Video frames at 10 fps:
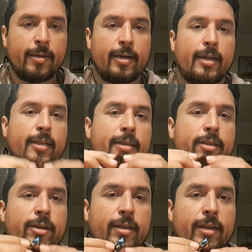And then
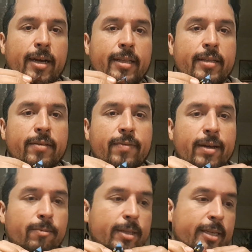you can identify
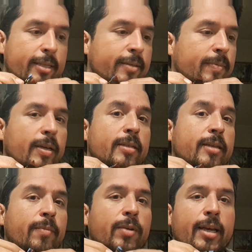with this.
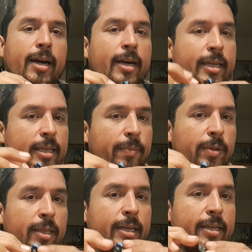Same with the
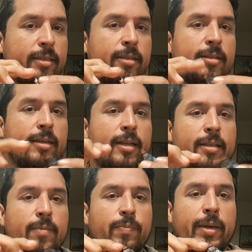archetypal lineage. This
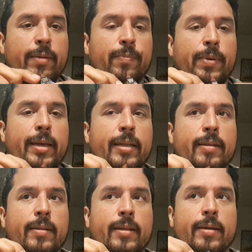can
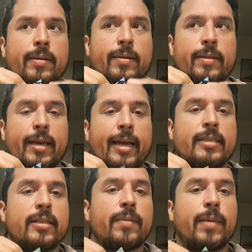paint the
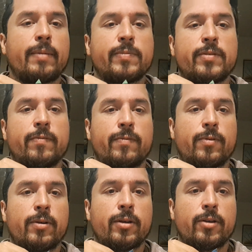X in the maps
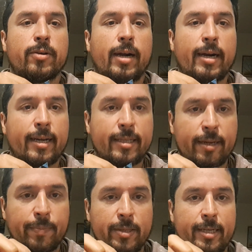for your
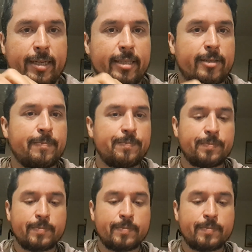archetypal lineage.